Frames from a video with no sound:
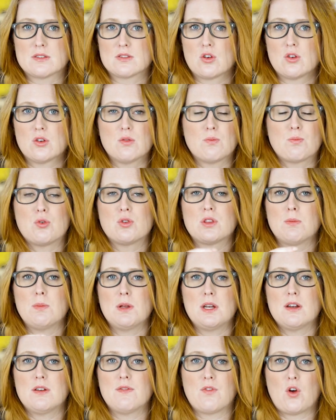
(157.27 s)
So put them
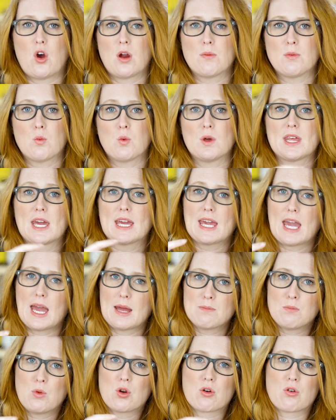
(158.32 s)
in an environment where they
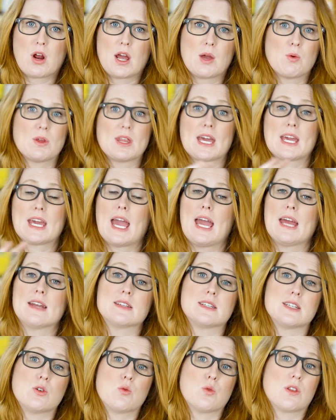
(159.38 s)
can moderate, where they can
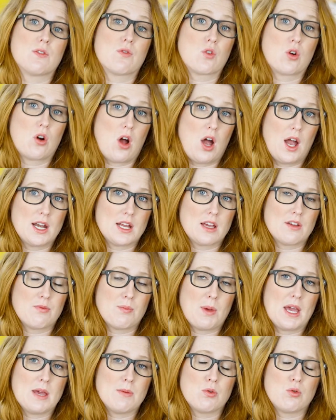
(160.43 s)
deal with a variety of
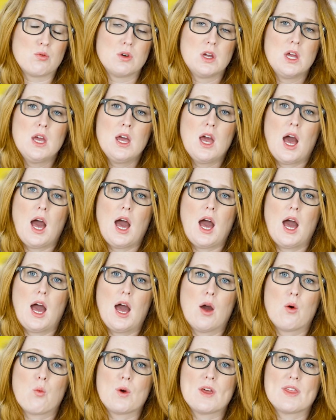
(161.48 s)
people,
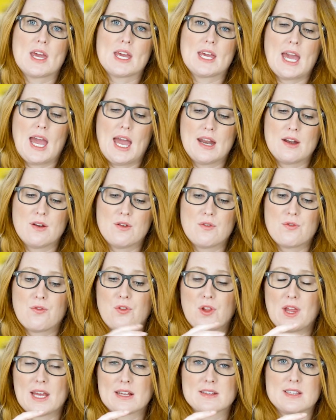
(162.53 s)
where they can
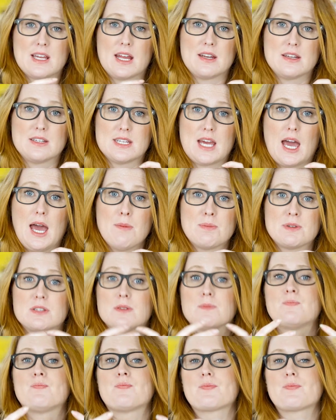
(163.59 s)
flex and adapt.